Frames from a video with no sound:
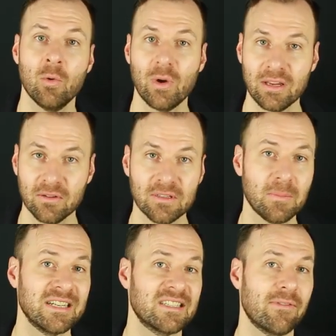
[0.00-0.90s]
we can use
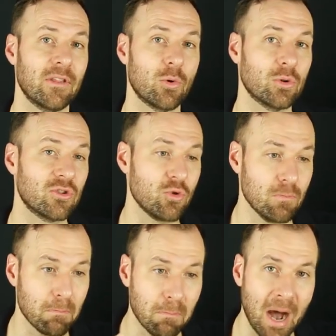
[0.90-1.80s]
diminished seventh chords to
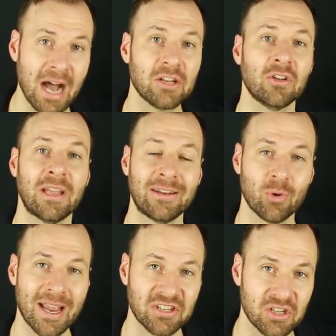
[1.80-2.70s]
modulate, to
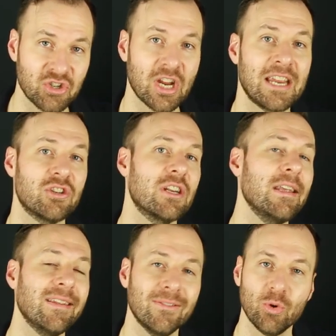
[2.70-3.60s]
actually change
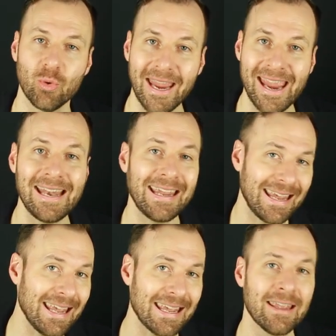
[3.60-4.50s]
keys to any
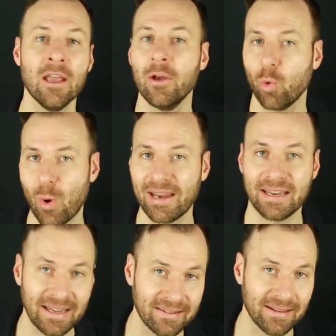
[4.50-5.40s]
key quite
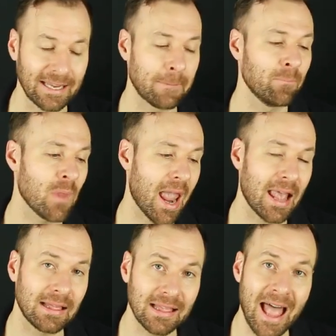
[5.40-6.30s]
easily.
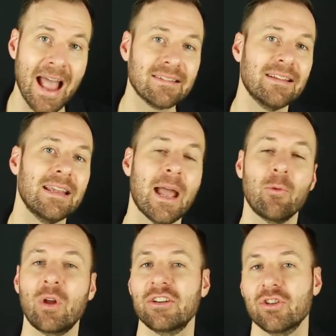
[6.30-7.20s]
And lastly, I
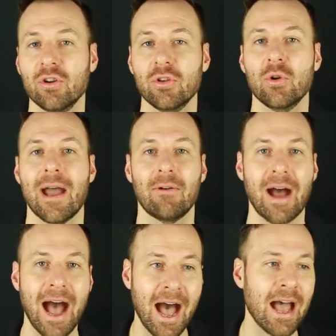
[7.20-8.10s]
want to show you
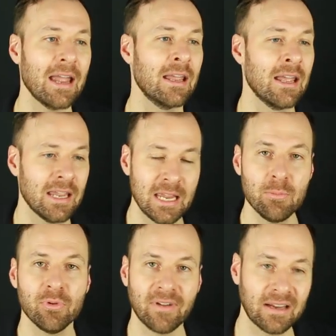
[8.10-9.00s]
how I
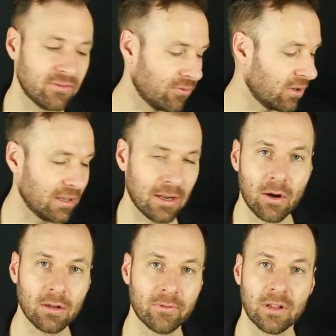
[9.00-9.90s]
improvise freely
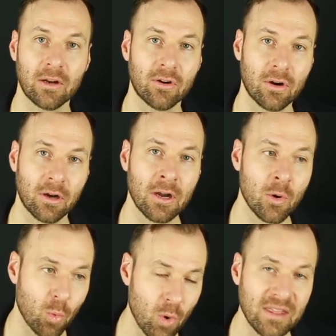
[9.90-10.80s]
all over the guitar
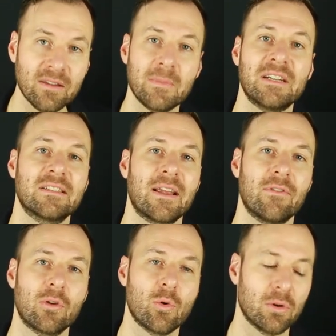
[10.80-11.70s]
with diminished
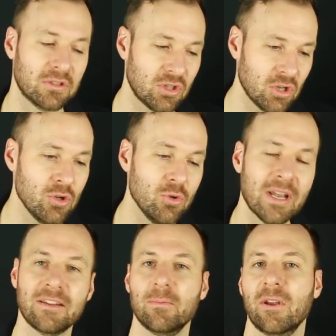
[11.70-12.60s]
seventh chords to
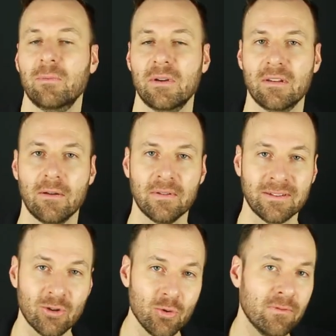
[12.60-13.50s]
express myself
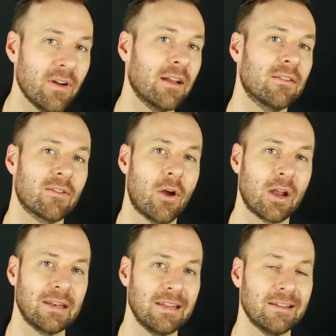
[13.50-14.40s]
and to find song
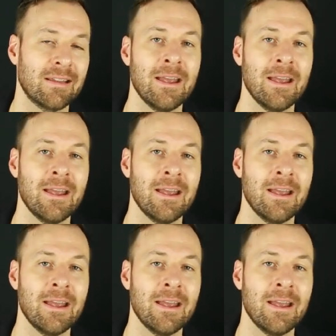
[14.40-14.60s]
ideas